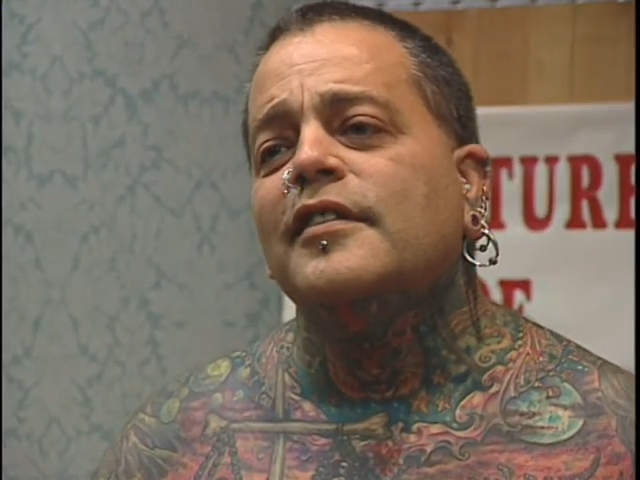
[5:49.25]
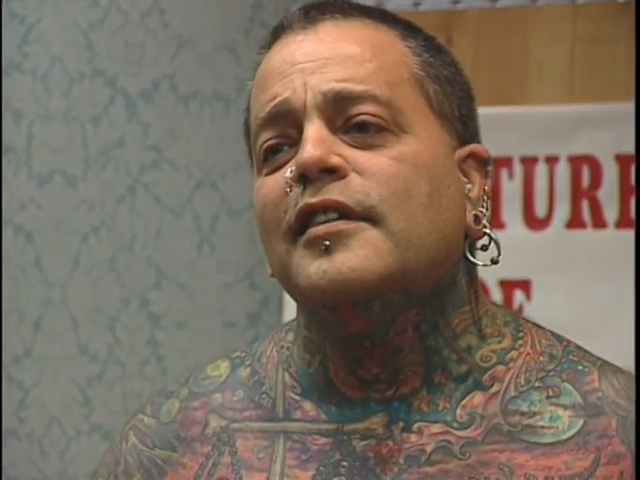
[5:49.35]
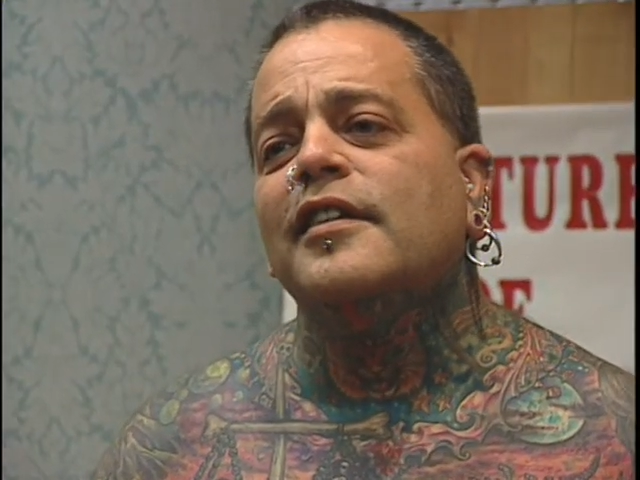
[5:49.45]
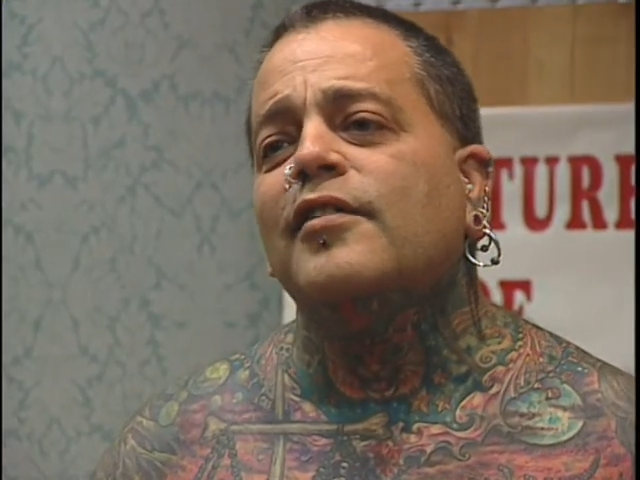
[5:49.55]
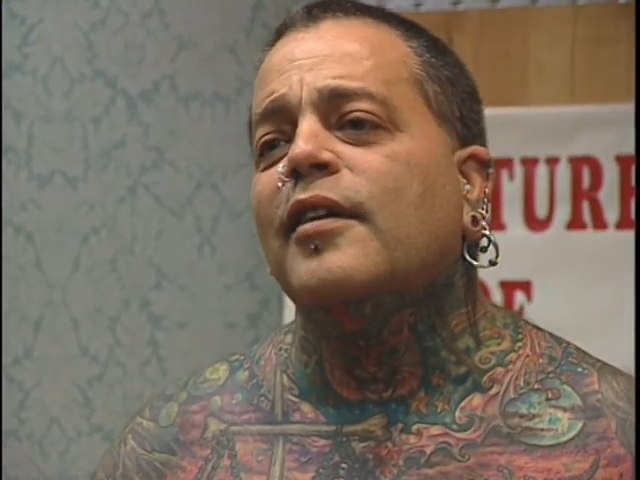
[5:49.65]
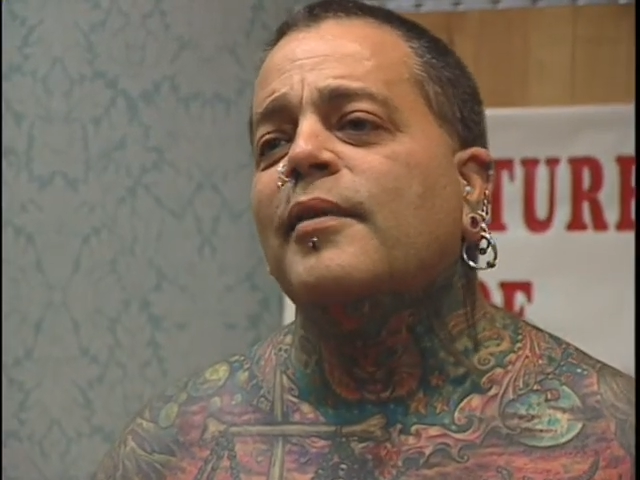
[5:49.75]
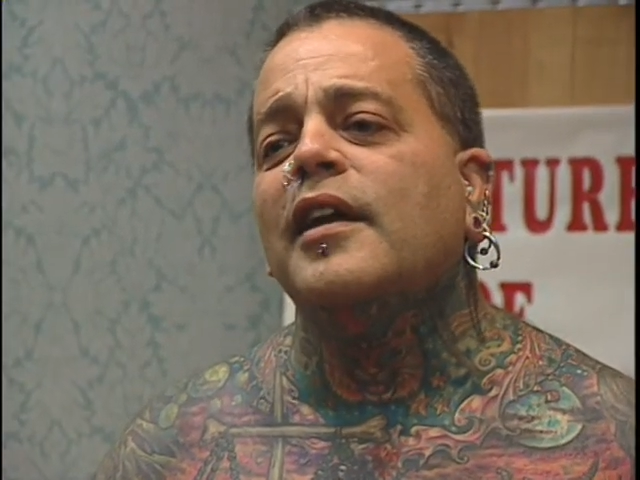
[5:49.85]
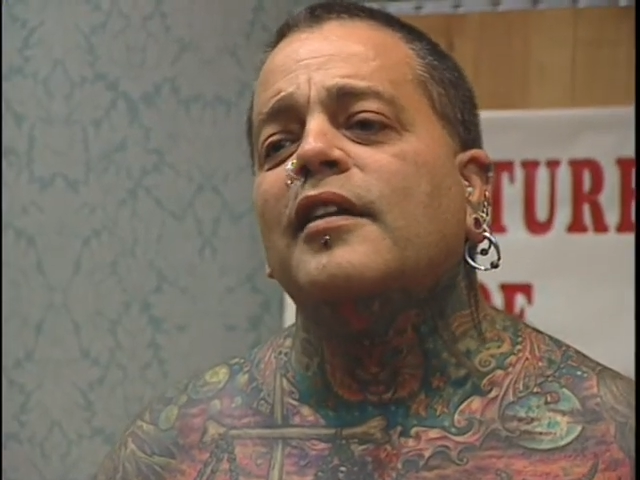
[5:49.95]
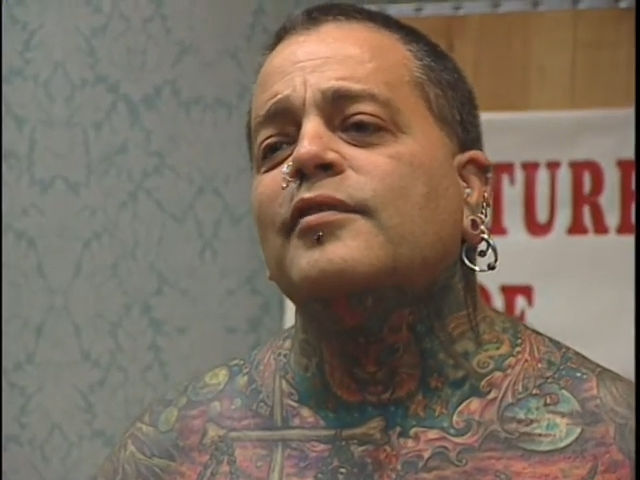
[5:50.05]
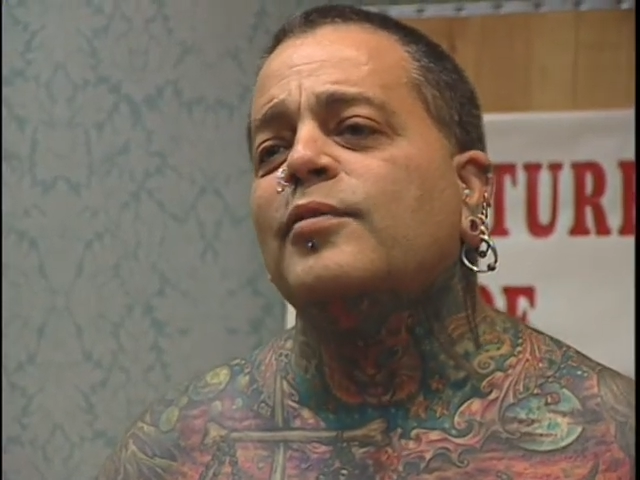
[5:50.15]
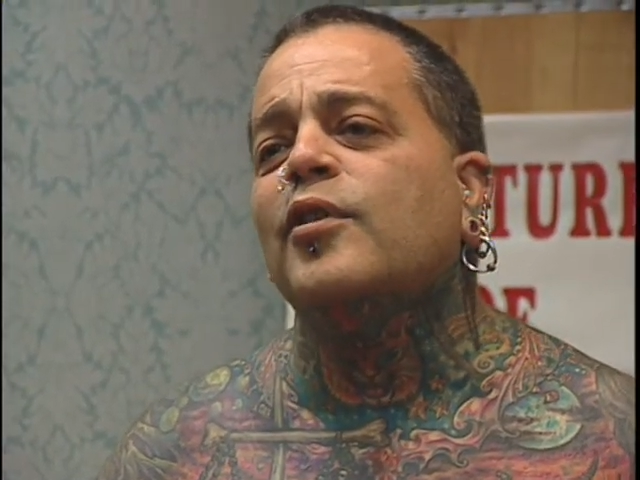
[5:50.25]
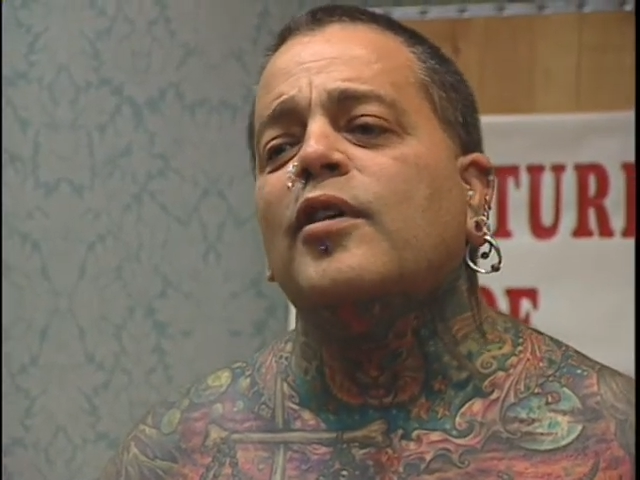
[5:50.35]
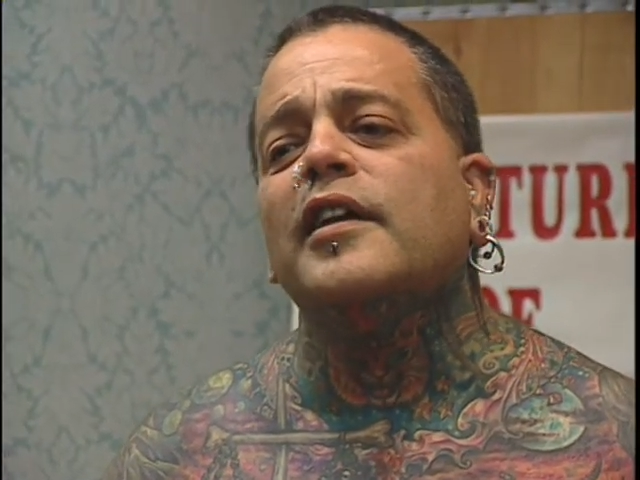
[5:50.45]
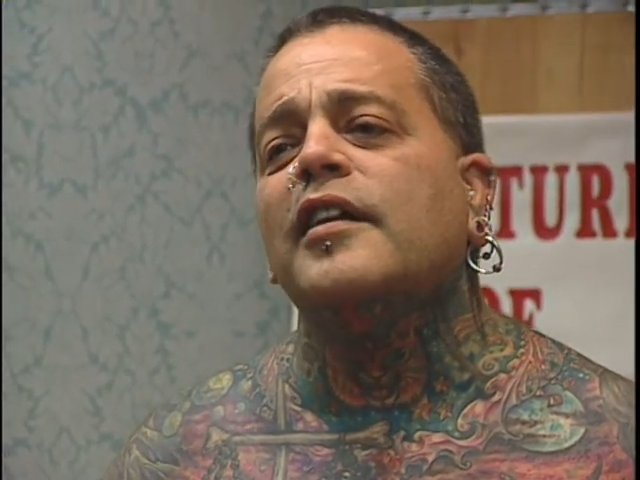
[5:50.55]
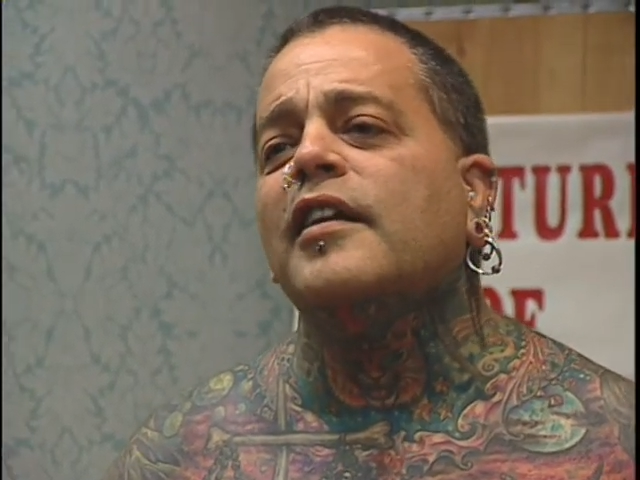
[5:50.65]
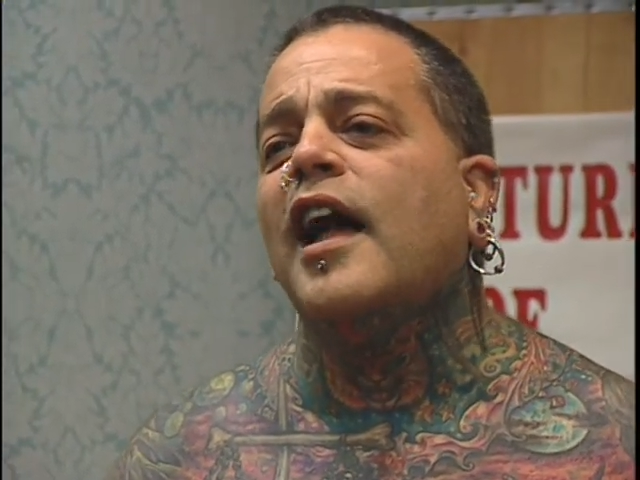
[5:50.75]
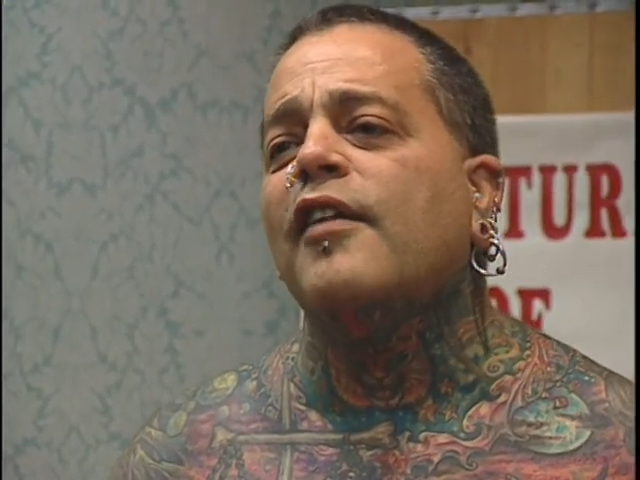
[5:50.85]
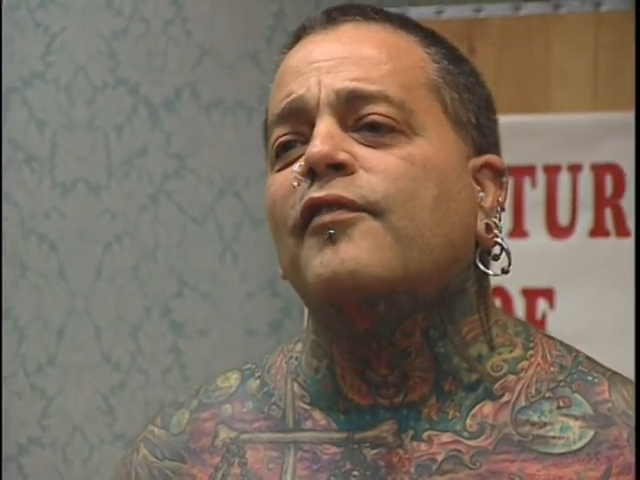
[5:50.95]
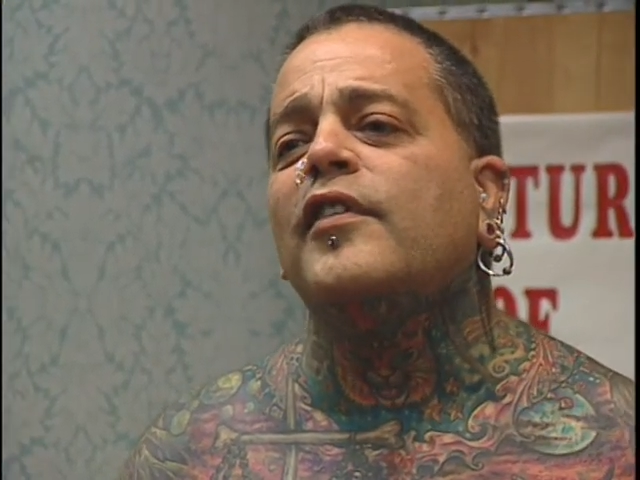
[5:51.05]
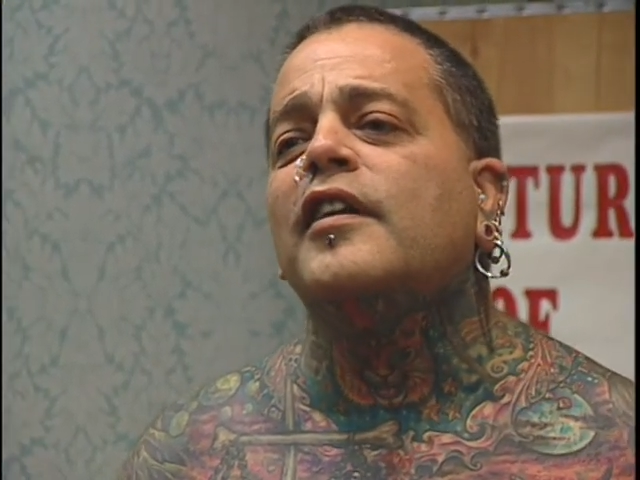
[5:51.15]
You know what I mean? We're all here to
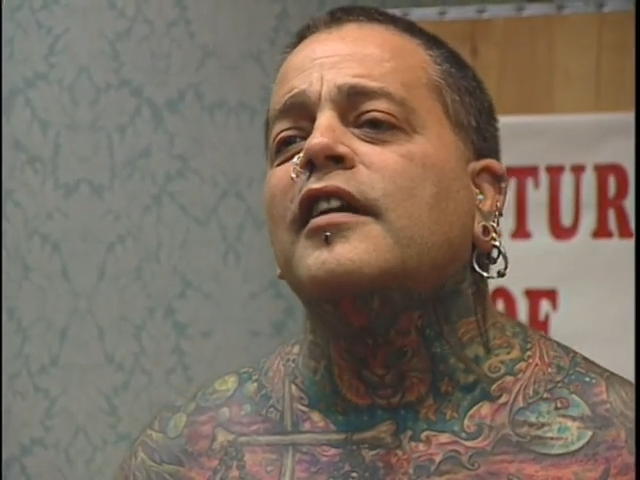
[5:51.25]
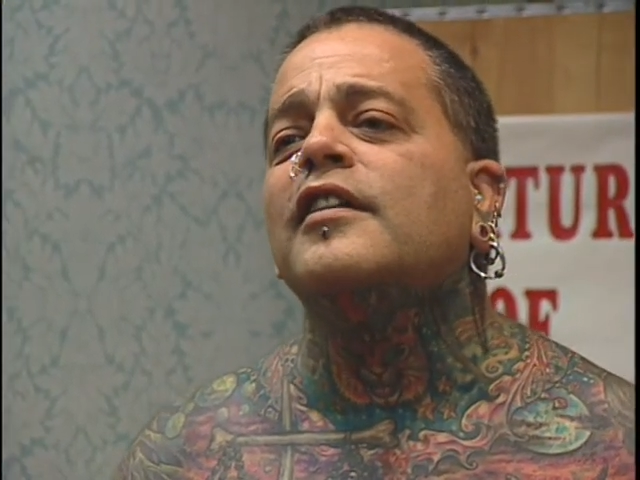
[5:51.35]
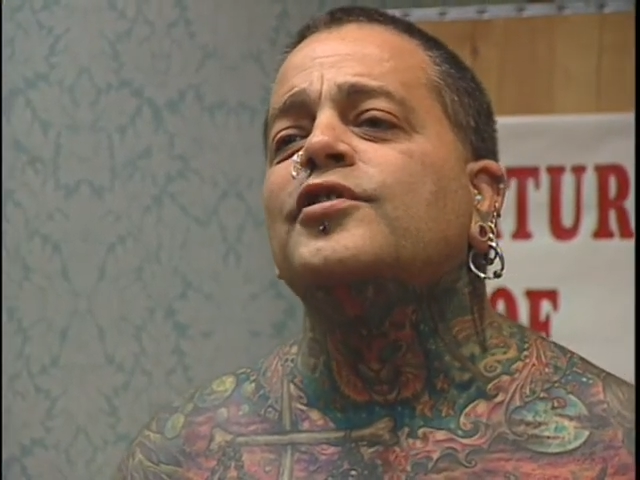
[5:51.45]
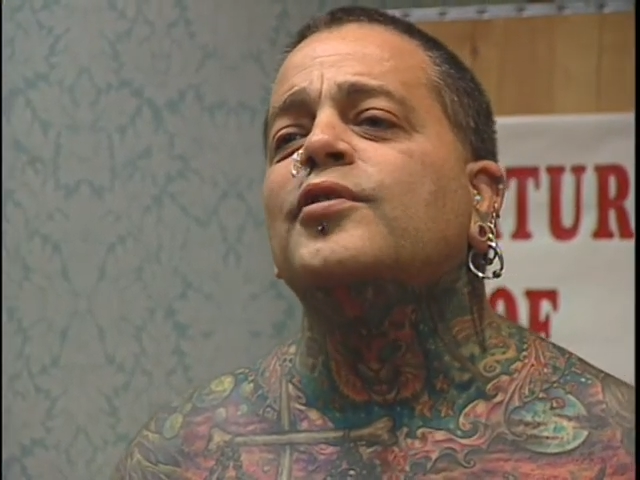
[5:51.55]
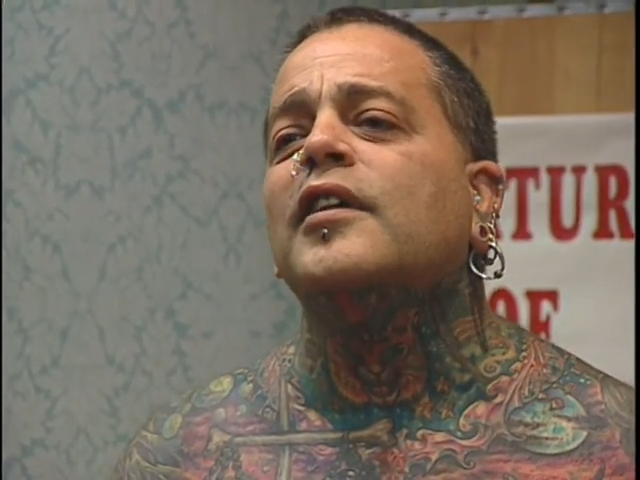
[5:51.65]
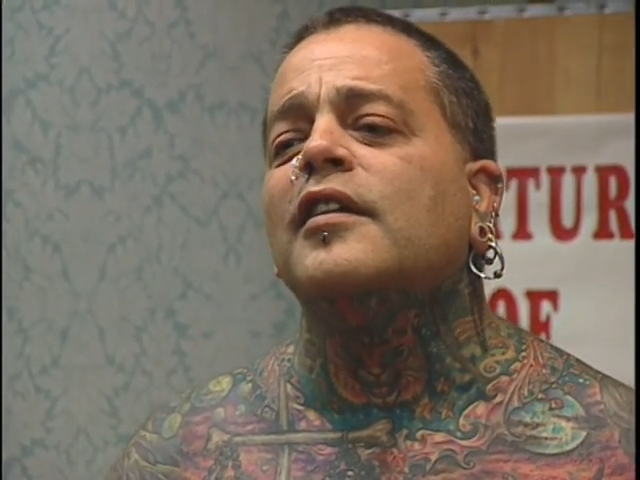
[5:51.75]
have fun and enjoy